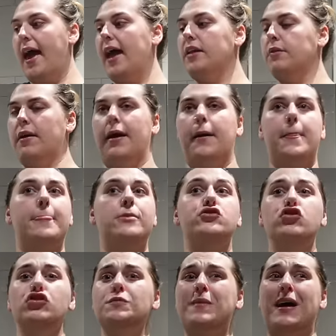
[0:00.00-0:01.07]
Anyway,
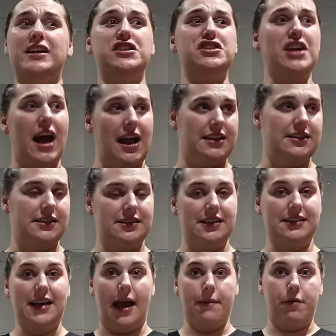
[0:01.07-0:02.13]
just by chance,
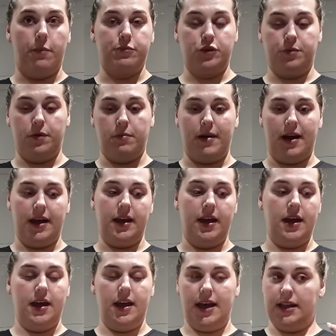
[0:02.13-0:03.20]
this guy popped up on my
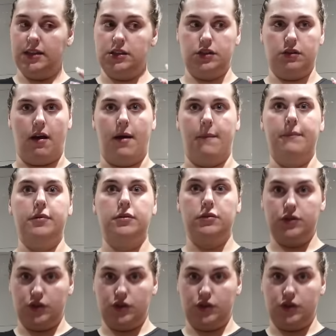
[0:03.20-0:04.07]
Instagram,